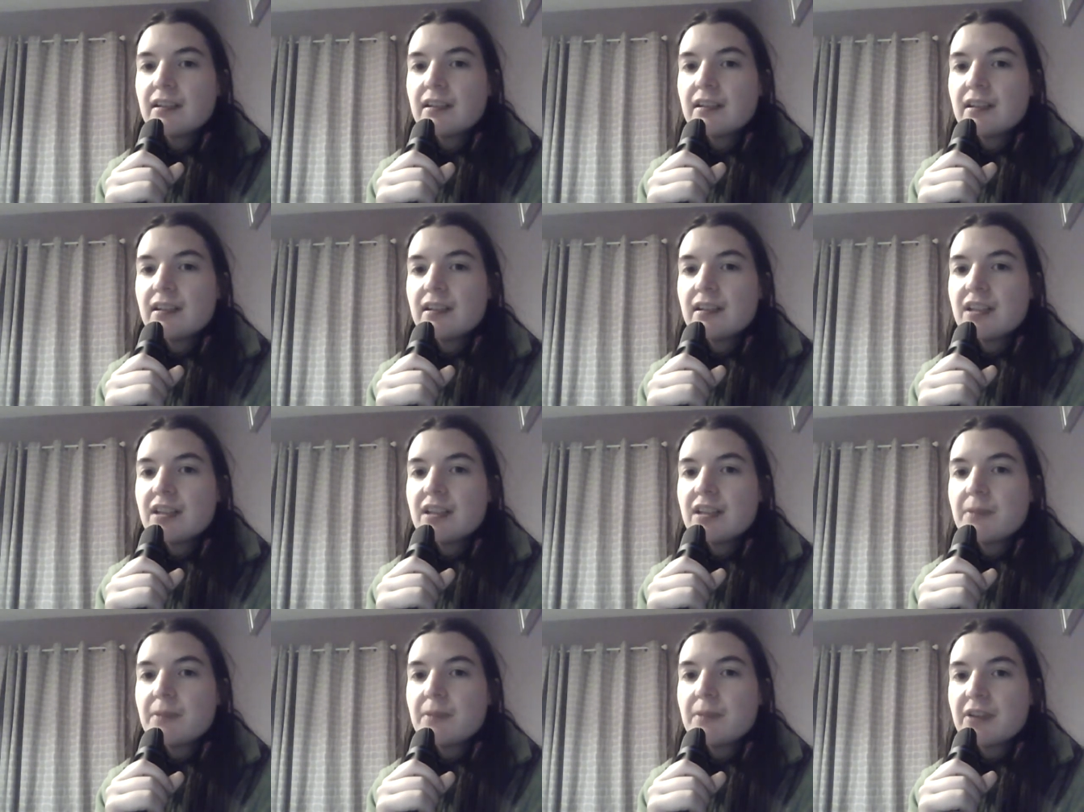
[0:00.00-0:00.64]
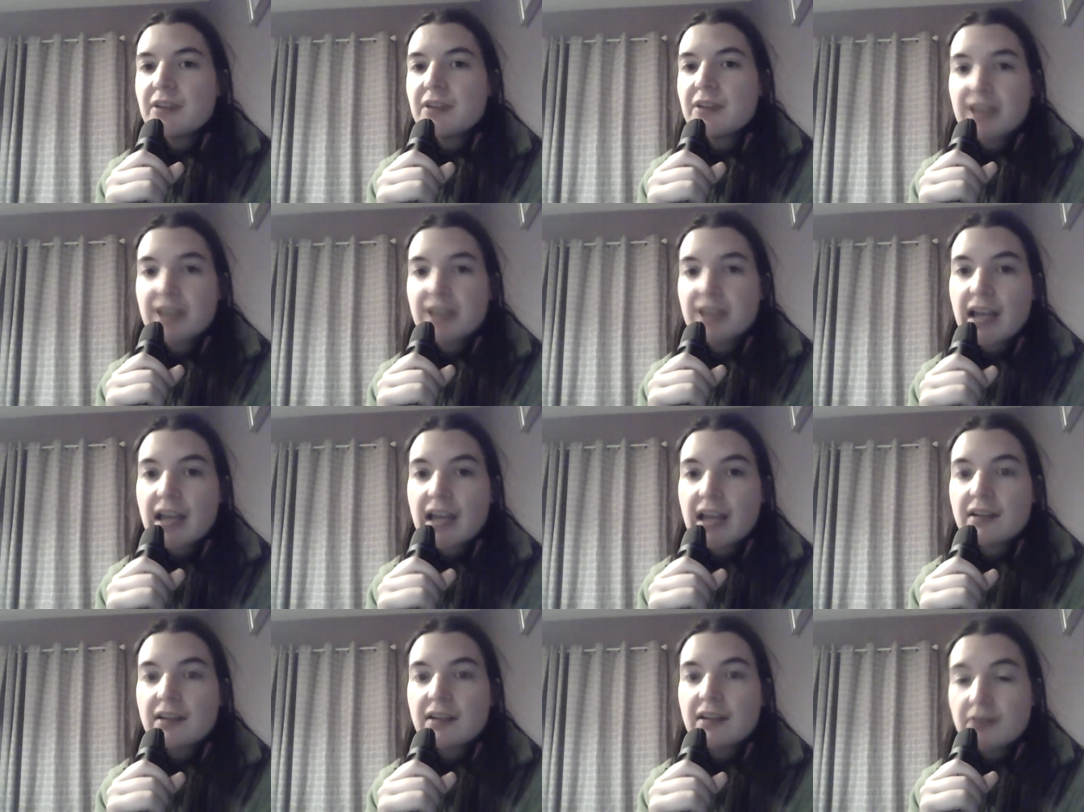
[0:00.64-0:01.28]
is because they
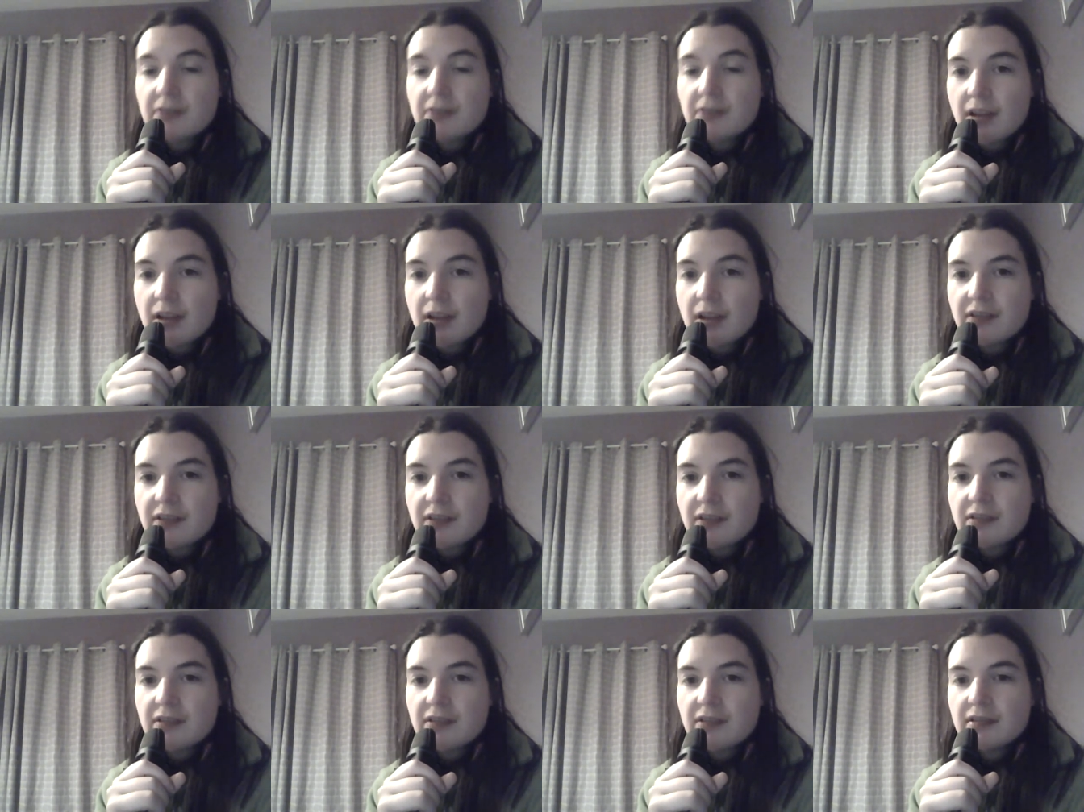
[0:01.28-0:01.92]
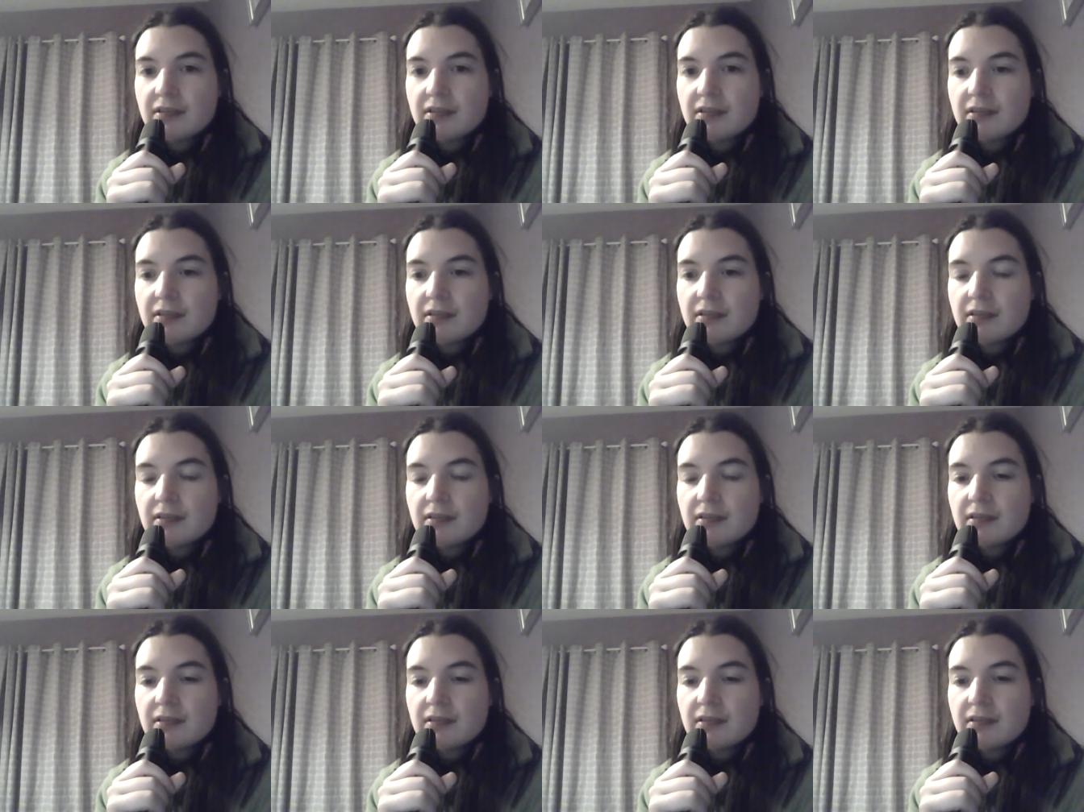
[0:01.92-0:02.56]
lack knowledge.
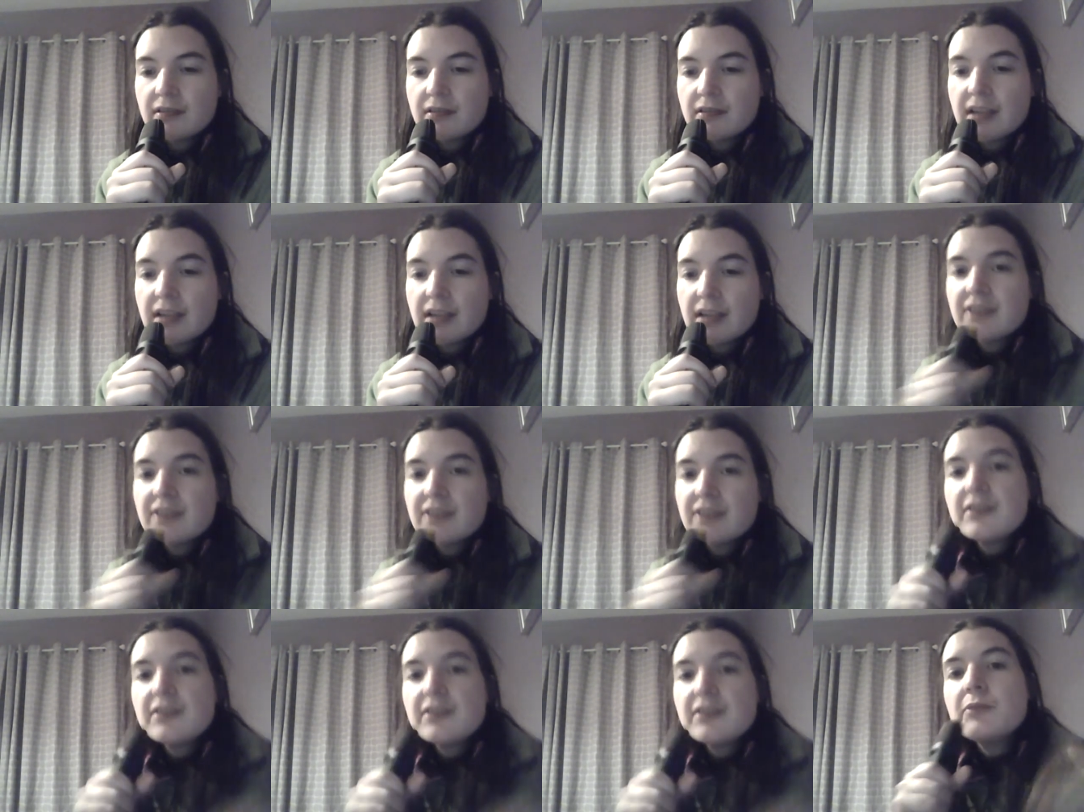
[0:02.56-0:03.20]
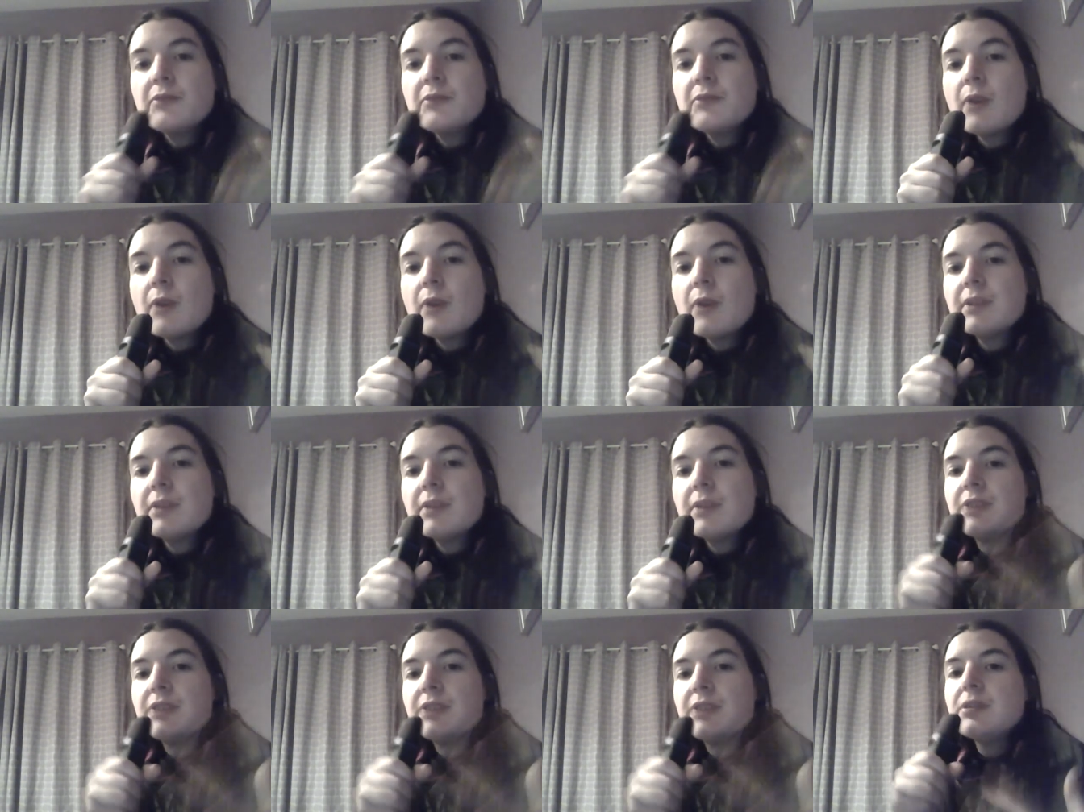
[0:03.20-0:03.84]
And there's nothing wrong
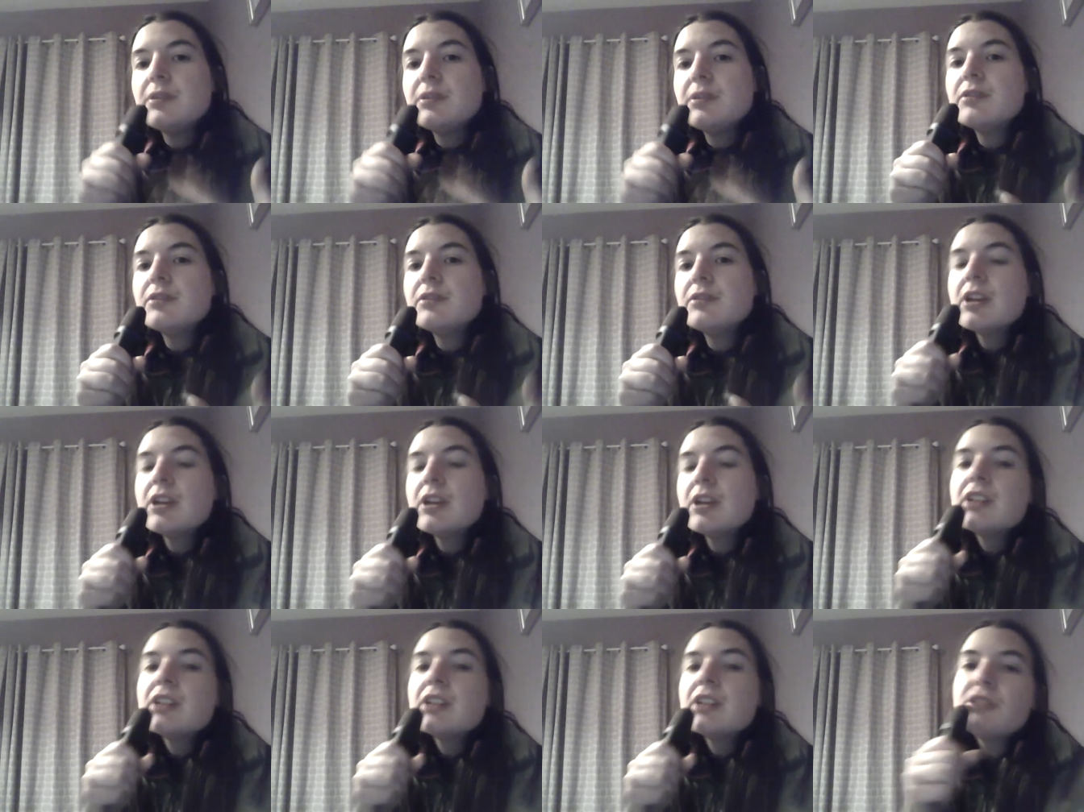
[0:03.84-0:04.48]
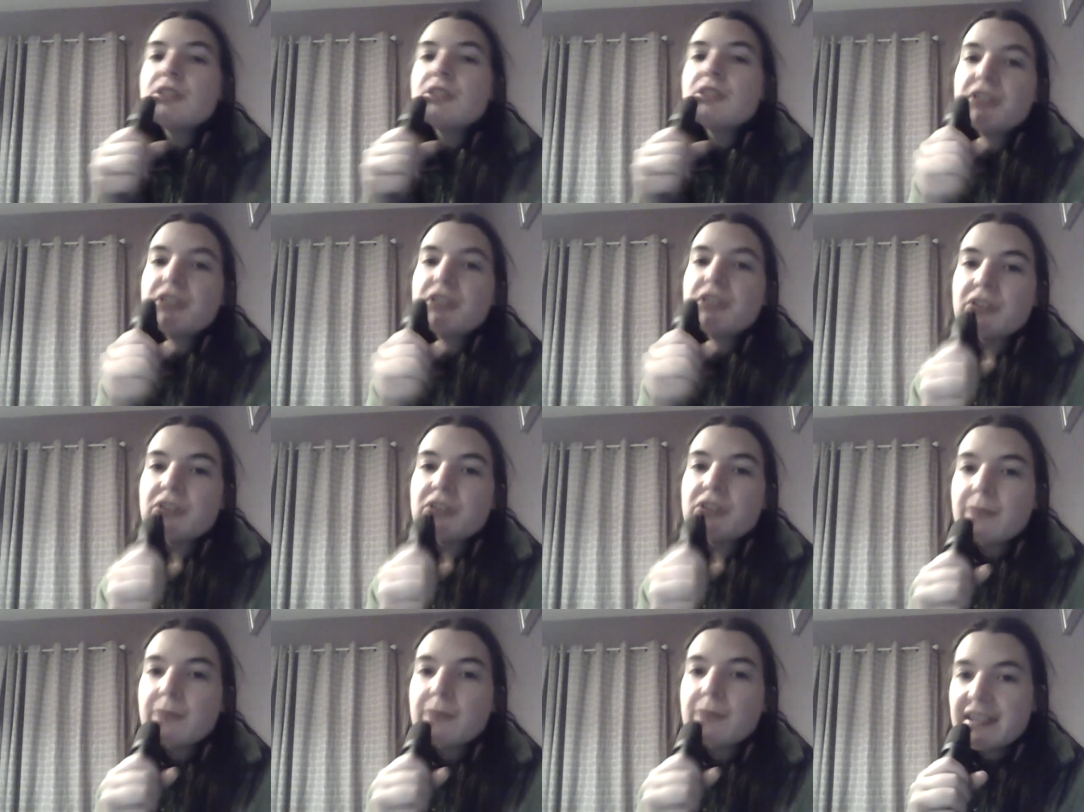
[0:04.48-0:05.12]
with you. You're just
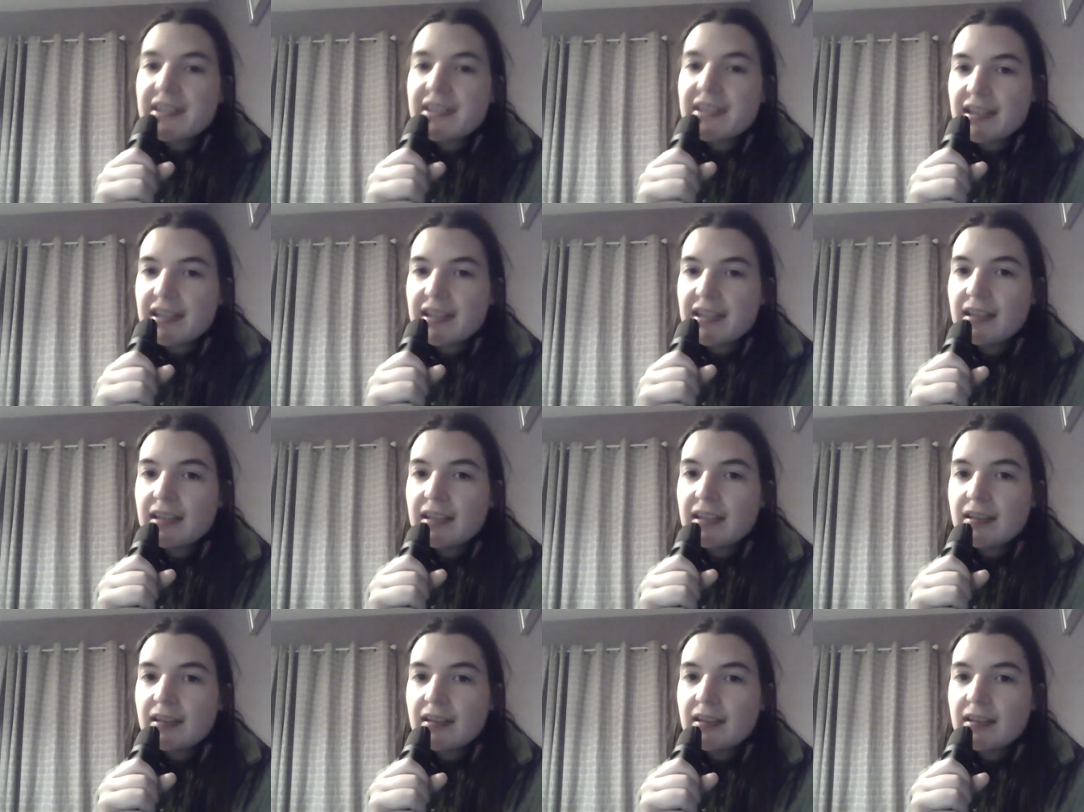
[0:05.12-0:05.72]
too busy,